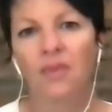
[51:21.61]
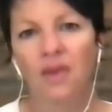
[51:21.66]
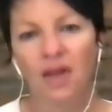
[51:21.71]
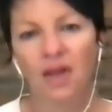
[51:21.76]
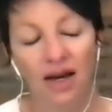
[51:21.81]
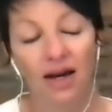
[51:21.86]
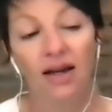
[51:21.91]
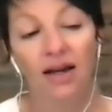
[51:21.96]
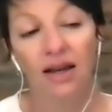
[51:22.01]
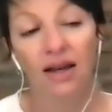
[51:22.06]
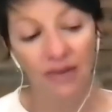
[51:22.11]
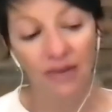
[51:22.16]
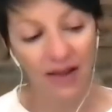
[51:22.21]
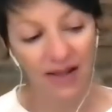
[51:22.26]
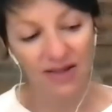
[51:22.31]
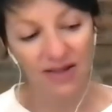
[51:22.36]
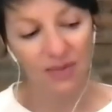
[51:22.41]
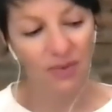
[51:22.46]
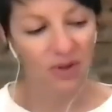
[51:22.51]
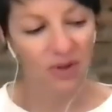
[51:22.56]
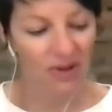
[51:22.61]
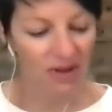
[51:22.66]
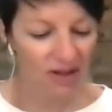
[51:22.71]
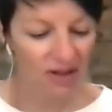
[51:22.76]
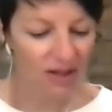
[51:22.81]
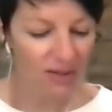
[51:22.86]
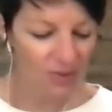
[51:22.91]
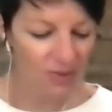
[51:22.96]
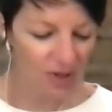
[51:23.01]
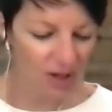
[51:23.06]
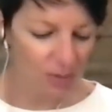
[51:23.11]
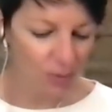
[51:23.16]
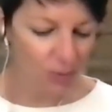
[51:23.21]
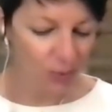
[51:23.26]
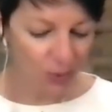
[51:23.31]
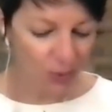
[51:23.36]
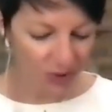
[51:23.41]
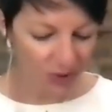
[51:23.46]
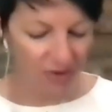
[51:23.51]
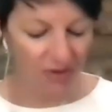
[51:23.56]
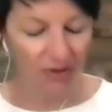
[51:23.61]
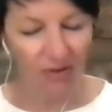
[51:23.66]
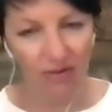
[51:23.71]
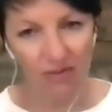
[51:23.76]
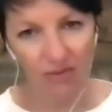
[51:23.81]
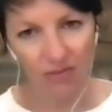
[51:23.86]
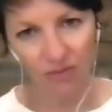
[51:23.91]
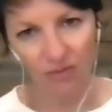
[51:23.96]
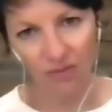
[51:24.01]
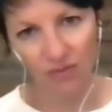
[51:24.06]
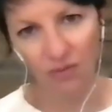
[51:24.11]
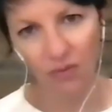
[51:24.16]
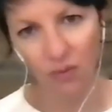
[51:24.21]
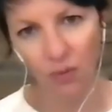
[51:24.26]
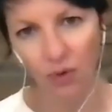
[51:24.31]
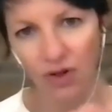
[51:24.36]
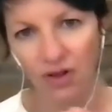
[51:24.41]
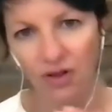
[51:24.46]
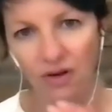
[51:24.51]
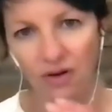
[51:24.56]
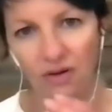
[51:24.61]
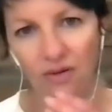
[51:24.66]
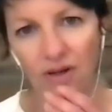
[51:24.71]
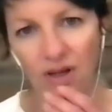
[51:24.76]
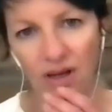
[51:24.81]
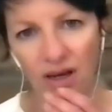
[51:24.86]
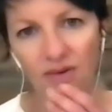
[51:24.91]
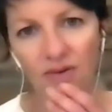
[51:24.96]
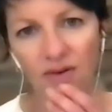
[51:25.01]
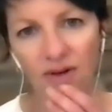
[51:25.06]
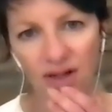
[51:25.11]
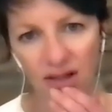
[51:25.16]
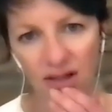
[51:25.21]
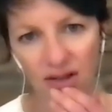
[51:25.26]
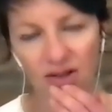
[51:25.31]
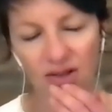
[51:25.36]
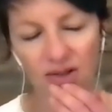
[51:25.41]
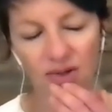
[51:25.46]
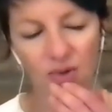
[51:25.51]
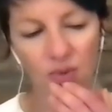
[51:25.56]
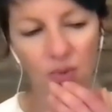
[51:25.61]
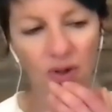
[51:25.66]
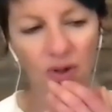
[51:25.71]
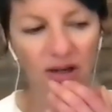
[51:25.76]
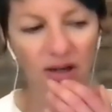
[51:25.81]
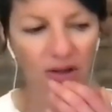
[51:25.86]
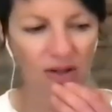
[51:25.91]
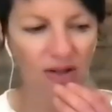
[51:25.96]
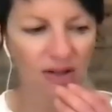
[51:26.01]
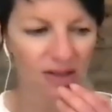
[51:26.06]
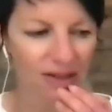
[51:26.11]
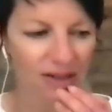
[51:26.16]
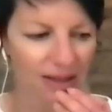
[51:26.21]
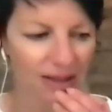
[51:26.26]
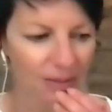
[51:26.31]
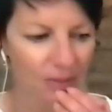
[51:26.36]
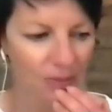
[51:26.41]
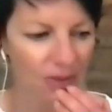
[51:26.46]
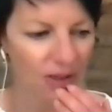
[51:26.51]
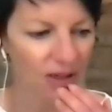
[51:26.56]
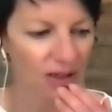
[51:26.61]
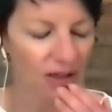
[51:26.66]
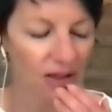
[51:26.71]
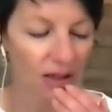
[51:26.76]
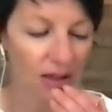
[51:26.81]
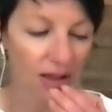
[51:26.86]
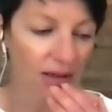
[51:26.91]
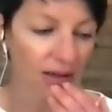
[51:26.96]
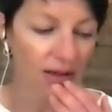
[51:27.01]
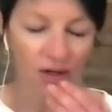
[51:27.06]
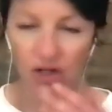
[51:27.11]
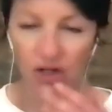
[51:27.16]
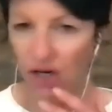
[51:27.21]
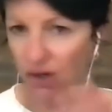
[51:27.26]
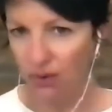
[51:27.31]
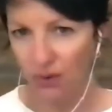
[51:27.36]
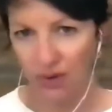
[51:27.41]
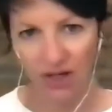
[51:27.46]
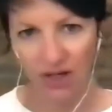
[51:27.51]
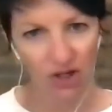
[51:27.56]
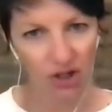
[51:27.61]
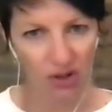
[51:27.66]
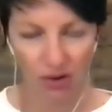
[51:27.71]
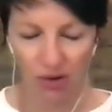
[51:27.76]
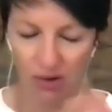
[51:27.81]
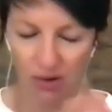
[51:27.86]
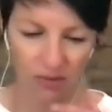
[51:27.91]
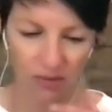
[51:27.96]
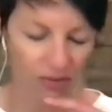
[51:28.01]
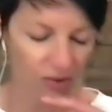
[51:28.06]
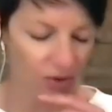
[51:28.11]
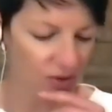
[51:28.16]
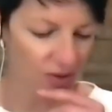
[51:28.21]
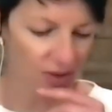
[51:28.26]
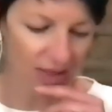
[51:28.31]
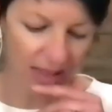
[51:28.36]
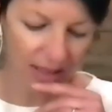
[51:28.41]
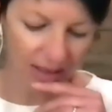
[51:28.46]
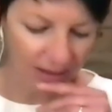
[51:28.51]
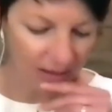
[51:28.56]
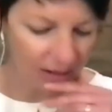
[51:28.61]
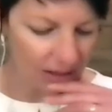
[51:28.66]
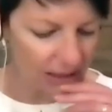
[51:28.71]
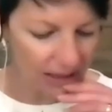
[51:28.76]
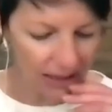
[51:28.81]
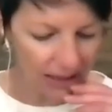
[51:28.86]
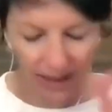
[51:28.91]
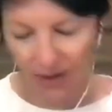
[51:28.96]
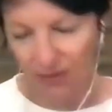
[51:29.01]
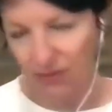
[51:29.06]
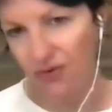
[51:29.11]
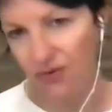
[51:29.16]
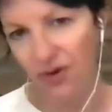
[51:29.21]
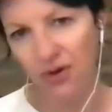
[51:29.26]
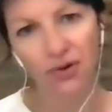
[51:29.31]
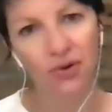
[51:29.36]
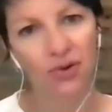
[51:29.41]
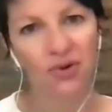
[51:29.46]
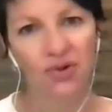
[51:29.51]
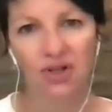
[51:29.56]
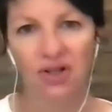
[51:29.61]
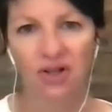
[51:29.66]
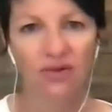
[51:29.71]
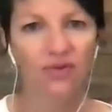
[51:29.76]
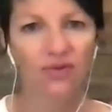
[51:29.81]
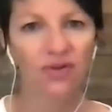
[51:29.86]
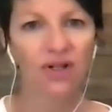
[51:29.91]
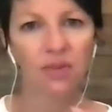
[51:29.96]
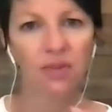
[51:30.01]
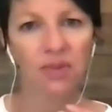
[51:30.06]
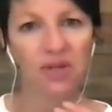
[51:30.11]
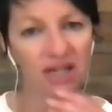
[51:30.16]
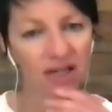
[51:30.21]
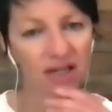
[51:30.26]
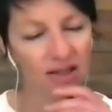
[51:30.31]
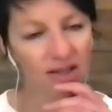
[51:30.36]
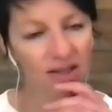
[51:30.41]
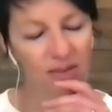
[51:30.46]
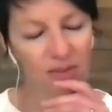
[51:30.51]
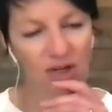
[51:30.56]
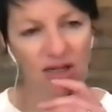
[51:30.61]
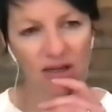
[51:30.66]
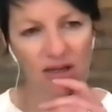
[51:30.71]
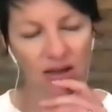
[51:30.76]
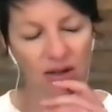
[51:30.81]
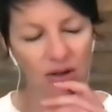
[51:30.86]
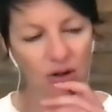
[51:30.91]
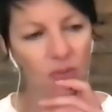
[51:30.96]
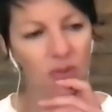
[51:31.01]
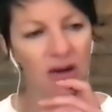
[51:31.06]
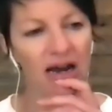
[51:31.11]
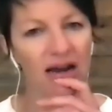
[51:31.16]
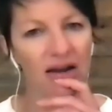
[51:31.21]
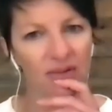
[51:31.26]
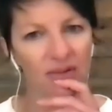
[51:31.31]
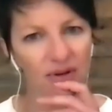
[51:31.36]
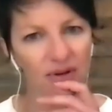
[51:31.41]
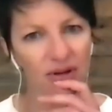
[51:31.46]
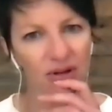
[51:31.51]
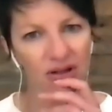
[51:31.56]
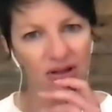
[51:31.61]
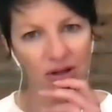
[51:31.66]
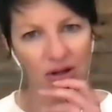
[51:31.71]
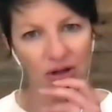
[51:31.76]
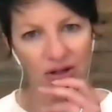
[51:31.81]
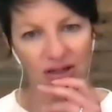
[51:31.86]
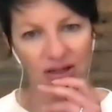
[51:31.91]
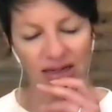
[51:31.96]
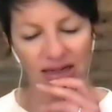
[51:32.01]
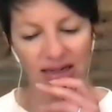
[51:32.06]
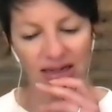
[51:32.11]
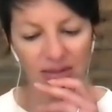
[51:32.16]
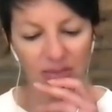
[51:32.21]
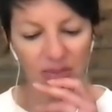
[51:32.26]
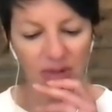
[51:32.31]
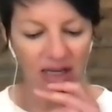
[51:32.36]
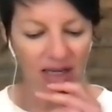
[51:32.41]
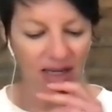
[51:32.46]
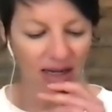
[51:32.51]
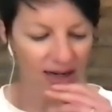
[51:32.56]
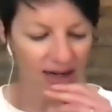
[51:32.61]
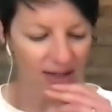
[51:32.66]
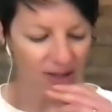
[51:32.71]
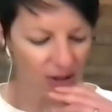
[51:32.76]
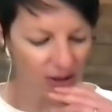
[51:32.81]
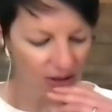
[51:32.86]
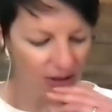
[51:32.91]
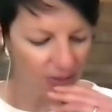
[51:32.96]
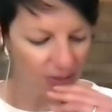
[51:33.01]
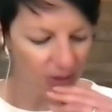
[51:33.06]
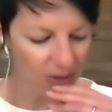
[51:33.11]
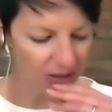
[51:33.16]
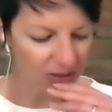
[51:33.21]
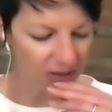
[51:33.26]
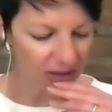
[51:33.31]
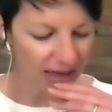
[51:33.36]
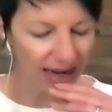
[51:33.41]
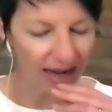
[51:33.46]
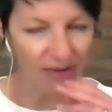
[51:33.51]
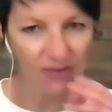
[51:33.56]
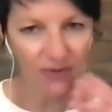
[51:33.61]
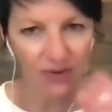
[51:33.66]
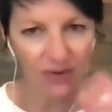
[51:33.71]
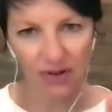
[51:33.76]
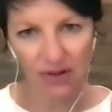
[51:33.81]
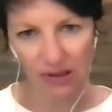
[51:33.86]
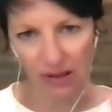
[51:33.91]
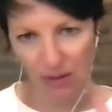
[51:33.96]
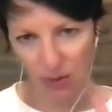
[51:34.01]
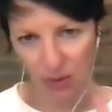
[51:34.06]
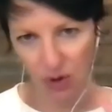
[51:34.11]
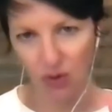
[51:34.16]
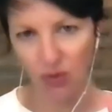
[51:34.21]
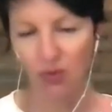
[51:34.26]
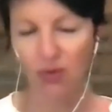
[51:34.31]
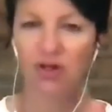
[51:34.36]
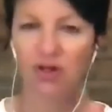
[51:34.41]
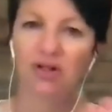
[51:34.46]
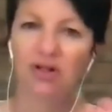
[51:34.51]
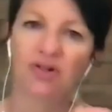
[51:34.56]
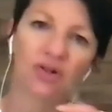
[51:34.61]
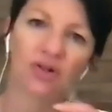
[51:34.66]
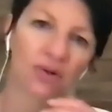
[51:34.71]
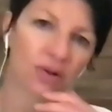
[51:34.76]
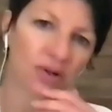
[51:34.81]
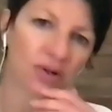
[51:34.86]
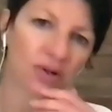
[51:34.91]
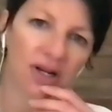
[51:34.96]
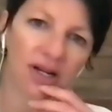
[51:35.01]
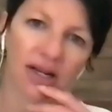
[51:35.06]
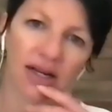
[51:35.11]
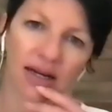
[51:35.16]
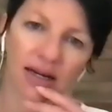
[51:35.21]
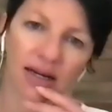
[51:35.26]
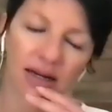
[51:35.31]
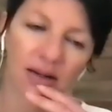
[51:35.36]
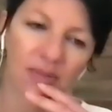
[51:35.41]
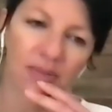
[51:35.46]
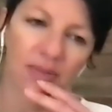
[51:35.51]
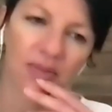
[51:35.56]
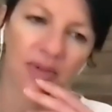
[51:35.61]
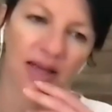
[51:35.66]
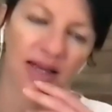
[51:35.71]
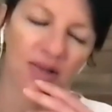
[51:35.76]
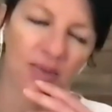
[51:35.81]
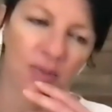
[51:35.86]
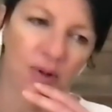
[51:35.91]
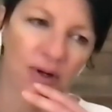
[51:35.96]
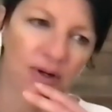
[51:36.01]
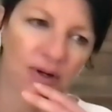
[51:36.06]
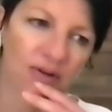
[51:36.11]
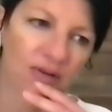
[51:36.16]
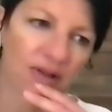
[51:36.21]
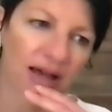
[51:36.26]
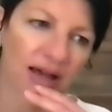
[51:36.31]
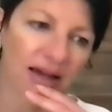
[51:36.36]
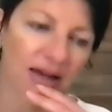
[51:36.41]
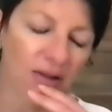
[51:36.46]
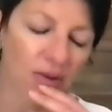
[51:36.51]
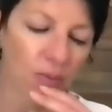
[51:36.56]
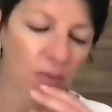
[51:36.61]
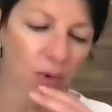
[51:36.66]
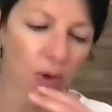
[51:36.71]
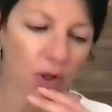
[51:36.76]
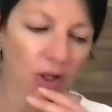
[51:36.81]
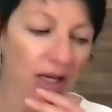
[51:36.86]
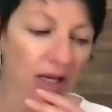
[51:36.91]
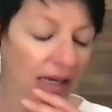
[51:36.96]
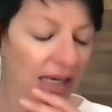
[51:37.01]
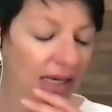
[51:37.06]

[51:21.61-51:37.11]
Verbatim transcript: Yeah, and then that's something that comes up with with gang violence as well. Is it can be generational, just like clan feuds in the mm-hmm. Philippines. Mm-hmm. I mean, it can go back a very long time. I talk about the Hatfield and the McCoy story um, as part of that in the book.